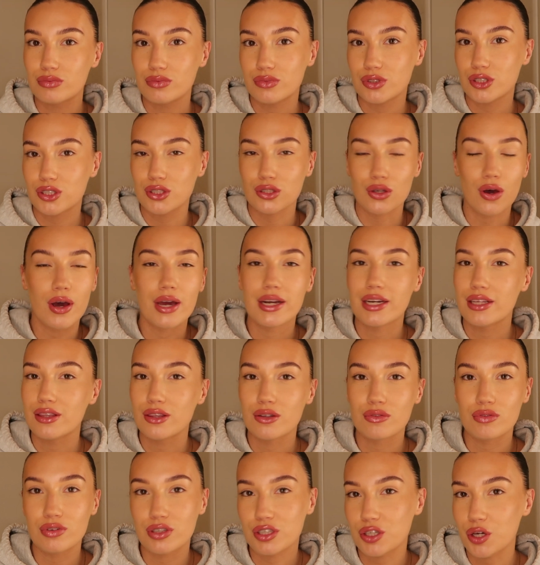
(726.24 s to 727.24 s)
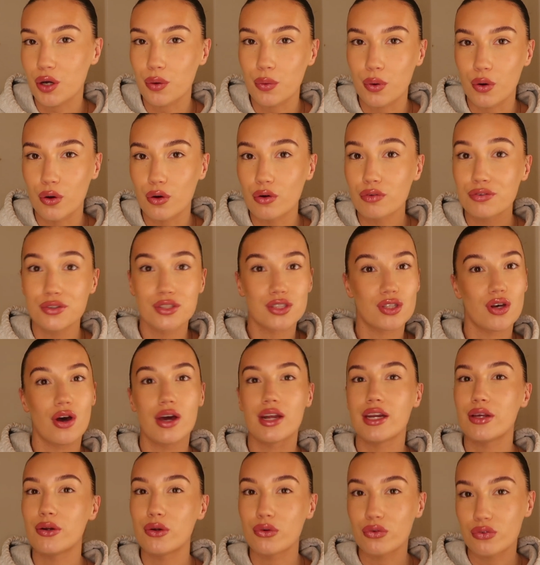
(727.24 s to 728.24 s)
signing the video off,
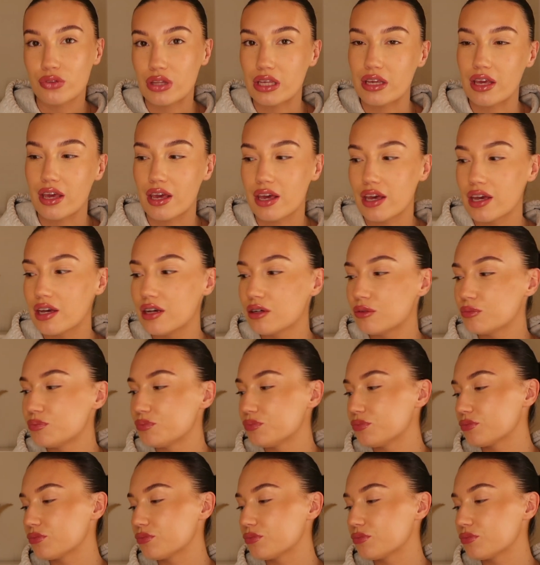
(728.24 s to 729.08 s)
signing off the year.